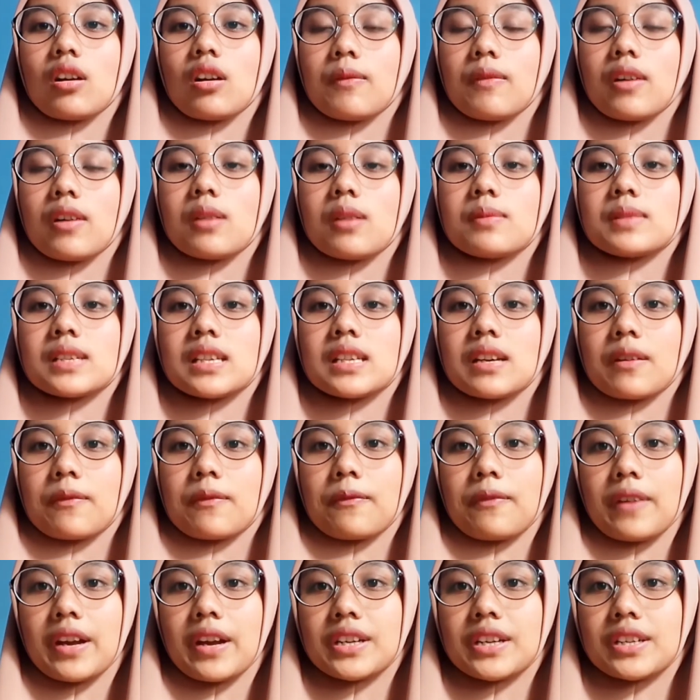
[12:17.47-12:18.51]
of
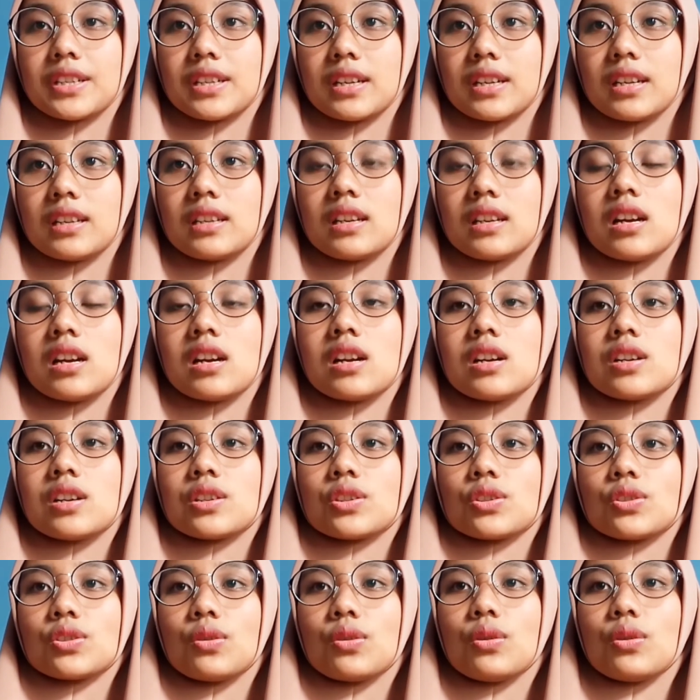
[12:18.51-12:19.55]
observation,
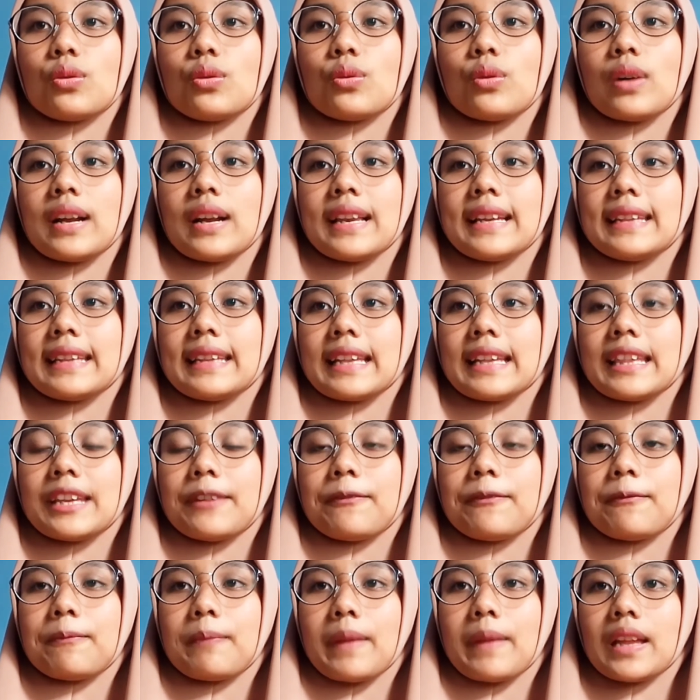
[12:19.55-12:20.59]
so
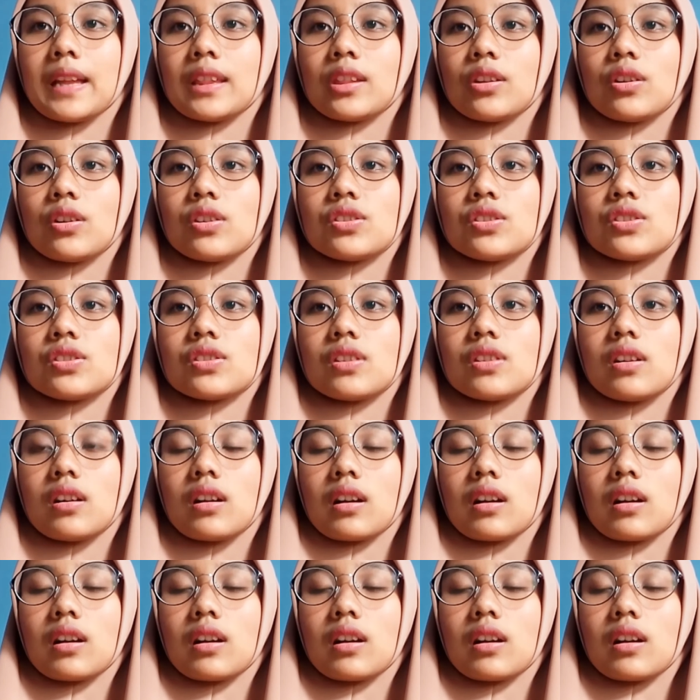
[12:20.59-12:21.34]
qualitative methods